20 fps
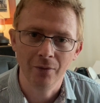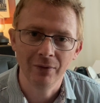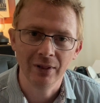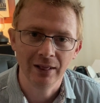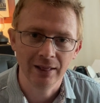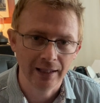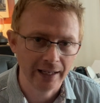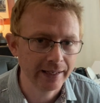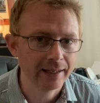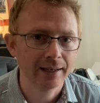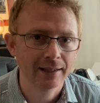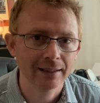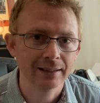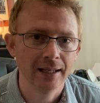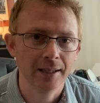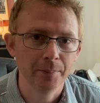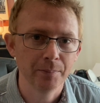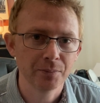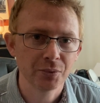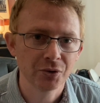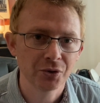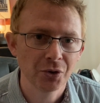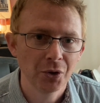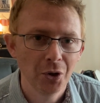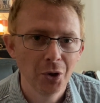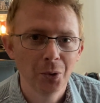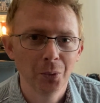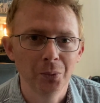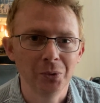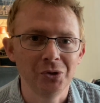of leg clamps,
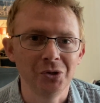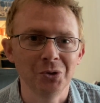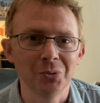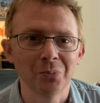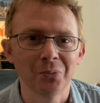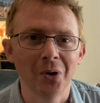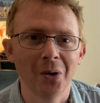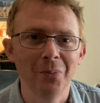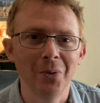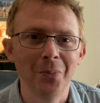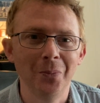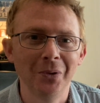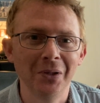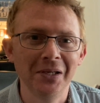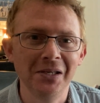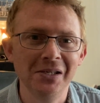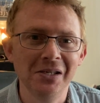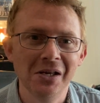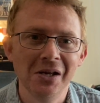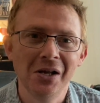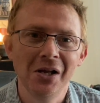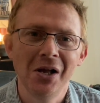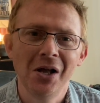which is probably